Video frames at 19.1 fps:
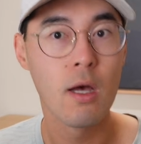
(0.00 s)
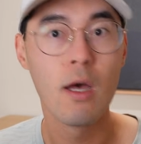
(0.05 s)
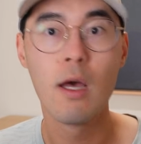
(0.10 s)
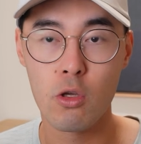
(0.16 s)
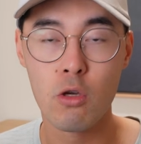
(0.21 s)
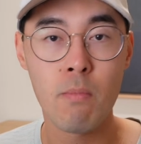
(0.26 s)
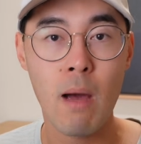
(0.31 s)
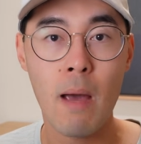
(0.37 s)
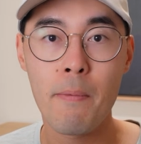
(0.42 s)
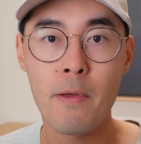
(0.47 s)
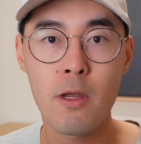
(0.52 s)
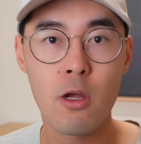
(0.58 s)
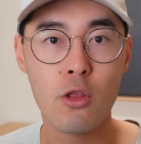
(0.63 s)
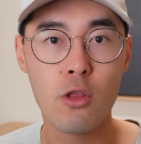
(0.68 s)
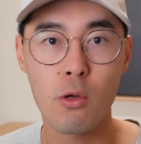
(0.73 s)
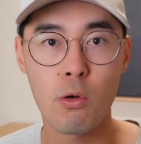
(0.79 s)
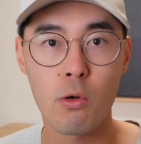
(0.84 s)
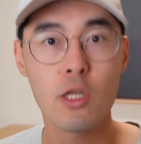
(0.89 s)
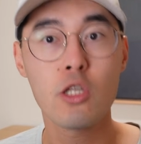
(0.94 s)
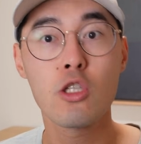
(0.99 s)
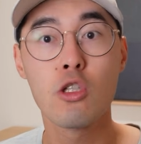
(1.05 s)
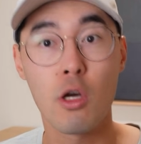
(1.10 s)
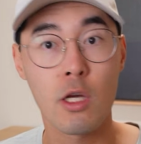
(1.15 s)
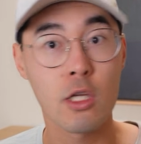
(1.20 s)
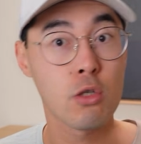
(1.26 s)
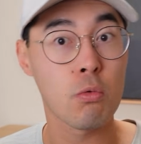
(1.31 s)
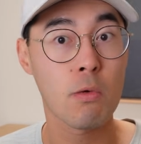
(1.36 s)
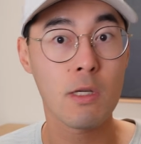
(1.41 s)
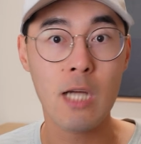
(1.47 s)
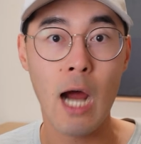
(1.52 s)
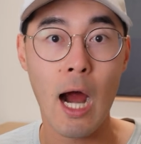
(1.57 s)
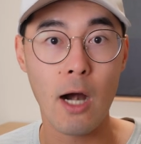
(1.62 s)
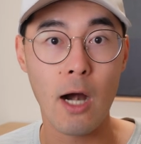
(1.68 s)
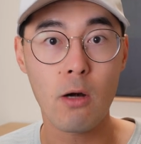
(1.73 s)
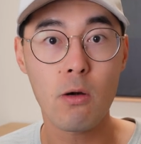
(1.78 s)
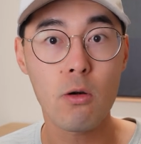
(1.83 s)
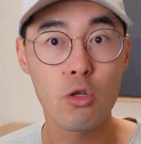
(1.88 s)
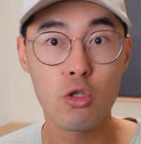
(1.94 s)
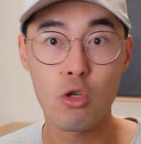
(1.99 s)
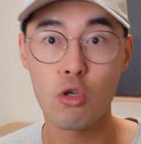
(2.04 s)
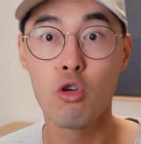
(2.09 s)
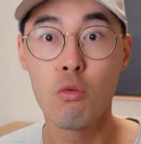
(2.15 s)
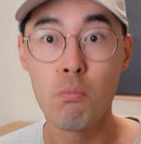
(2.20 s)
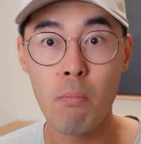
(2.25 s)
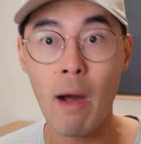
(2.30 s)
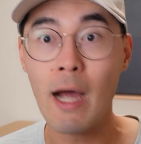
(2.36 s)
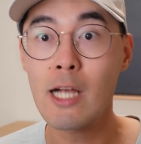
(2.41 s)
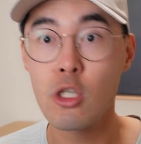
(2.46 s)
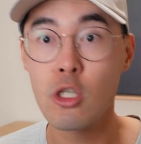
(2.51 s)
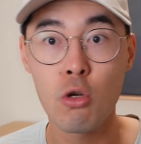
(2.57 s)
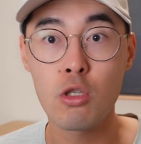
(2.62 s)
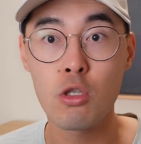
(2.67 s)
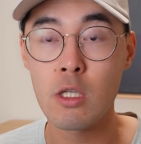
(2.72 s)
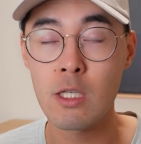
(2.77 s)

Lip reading: You might be in your 30s looking to retire, so you might choose